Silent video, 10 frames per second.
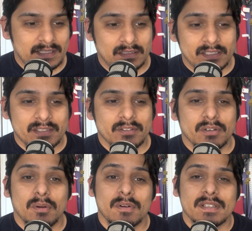a
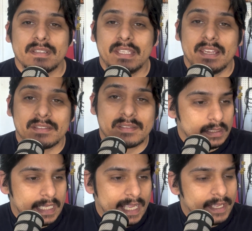listener or as a
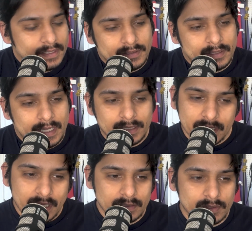guest. And
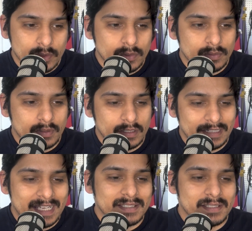yeah, so
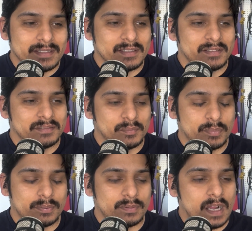that's
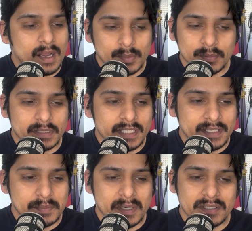probably
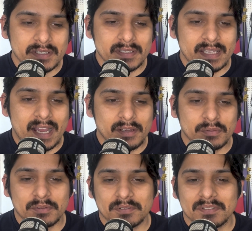as much as I
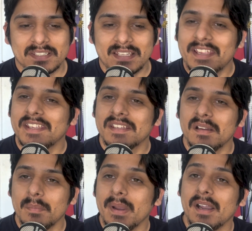will say
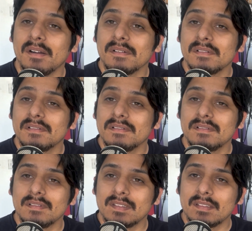about
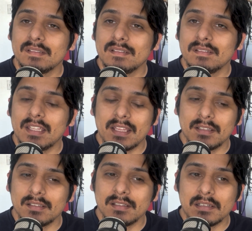
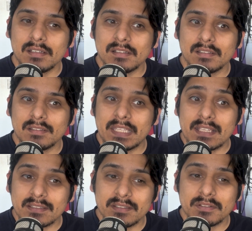
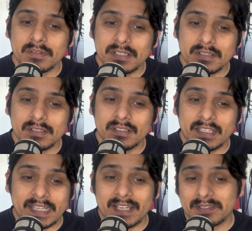that situation,
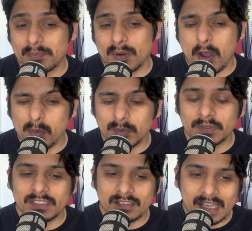and that's
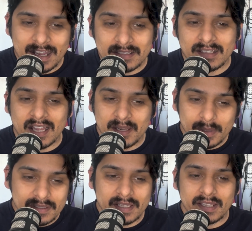probably the last time
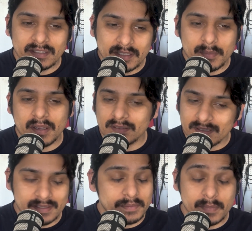I'll say anything about it.
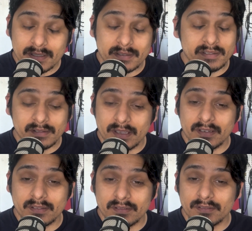That's as much as you're
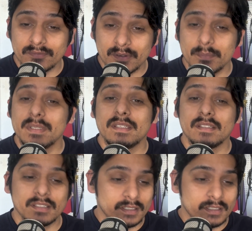getting from me,